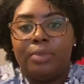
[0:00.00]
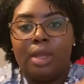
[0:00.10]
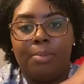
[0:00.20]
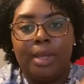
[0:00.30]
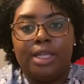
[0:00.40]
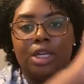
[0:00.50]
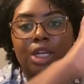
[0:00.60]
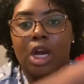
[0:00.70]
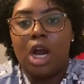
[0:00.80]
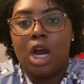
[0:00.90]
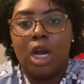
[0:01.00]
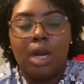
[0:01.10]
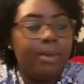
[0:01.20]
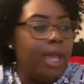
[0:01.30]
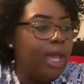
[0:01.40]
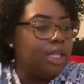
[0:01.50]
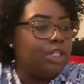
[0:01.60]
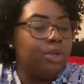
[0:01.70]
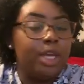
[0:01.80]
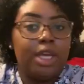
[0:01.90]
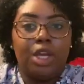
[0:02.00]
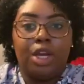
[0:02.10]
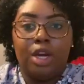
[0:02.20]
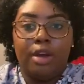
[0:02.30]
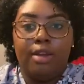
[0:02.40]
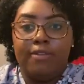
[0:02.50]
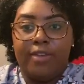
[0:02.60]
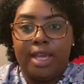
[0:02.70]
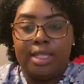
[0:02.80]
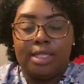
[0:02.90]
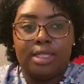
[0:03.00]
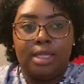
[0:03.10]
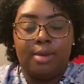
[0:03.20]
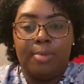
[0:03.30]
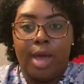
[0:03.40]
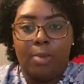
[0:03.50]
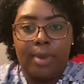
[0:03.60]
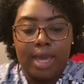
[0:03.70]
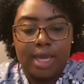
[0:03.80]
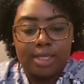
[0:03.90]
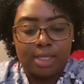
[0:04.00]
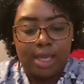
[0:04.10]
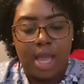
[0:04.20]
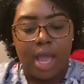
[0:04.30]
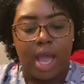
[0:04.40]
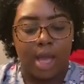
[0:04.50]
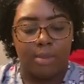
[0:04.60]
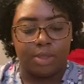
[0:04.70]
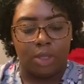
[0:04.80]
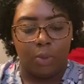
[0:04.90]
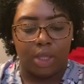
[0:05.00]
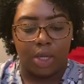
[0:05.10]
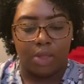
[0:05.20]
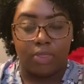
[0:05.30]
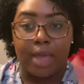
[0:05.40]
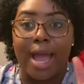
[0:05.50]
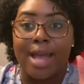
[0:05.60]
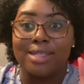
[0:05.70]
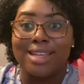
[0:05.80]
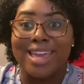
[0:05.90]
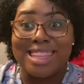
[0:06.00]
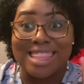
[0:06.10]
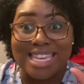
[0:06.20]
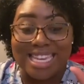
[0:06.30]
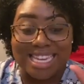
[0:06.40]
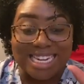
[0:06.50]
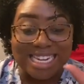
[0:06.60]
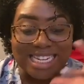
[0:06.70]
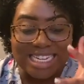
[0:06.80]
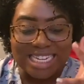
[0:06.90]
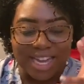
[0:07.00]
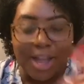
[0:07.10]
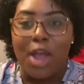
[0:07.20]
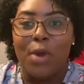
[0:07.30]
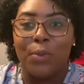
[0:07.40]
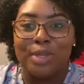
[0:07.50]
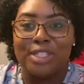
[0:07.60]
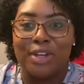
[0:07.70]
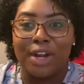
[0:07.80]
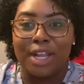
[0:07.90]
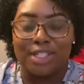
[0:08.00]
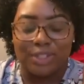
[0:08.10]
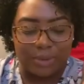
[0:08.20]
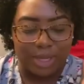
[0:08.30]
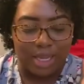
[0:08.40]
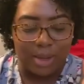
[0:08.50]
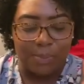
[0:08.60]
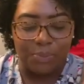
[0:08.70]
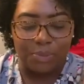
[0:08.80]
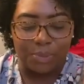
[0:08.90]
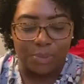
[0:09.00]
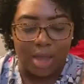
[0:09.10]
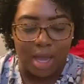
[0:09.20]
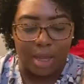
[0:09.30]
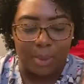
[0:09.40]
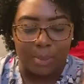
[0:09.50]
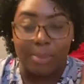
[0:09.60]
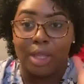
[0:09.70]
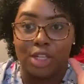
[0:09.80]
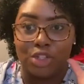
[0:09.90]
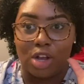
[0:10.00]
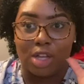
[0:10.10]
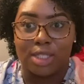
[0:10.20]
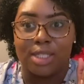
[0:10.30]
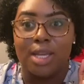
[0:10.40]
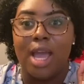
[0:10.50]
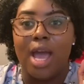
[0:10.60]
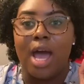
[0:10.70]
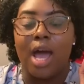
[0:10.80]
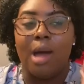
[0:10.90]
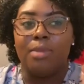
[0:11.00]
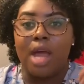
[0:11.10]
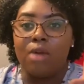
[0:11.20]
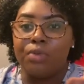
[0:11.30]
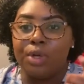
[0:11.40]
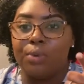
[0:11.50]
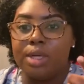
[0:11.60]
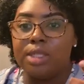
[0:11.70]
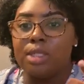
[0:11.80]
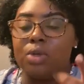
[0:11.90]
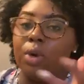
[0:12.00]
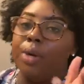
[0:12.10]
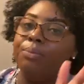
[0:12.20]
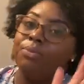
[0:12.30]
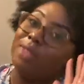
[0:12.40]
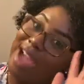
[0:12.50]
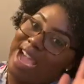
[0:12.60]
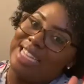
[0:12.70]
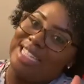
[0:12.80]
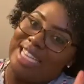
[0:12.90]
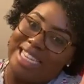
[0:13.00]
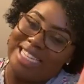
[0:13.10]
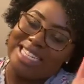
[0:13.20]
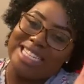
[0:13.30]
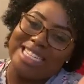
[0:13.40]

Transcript: place on your arm to get your veins to palpate. So we learned that. And then we started doing blood draws. Not real ones, or I did.